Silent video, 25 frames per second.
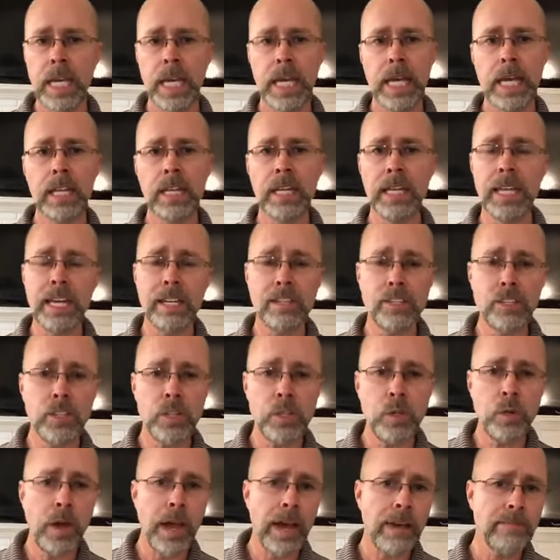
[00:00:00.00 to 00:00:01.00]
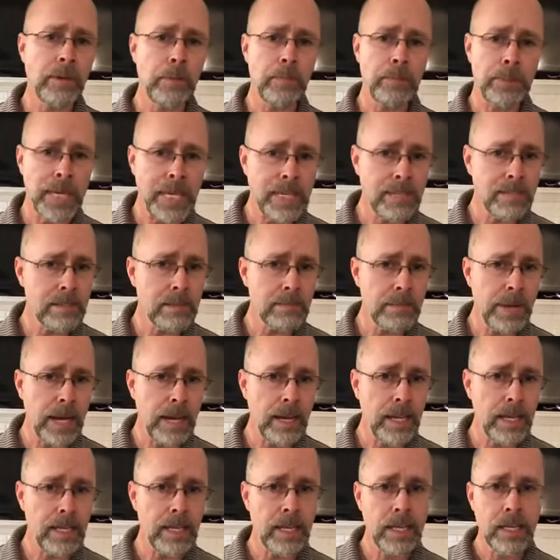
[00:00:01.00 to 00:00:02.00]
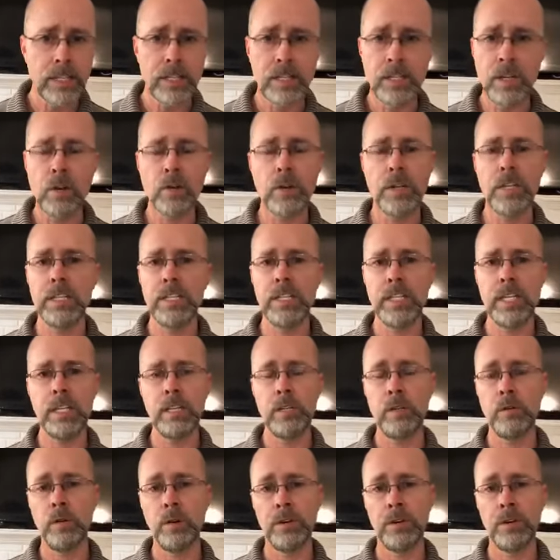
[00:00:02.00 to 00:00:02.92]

Unless you have a peace about it, don't continue